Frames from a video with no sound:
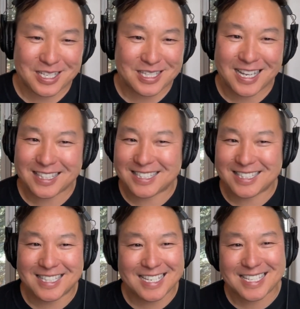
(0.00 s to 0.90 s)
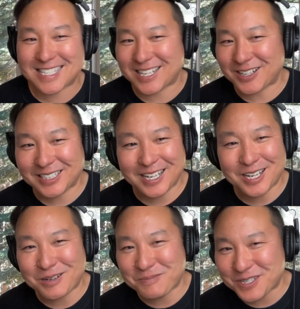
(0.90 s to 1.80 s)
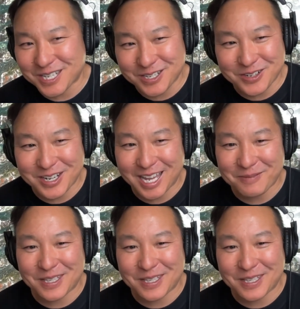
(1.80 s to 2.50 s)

It's not necessarily 100% your game.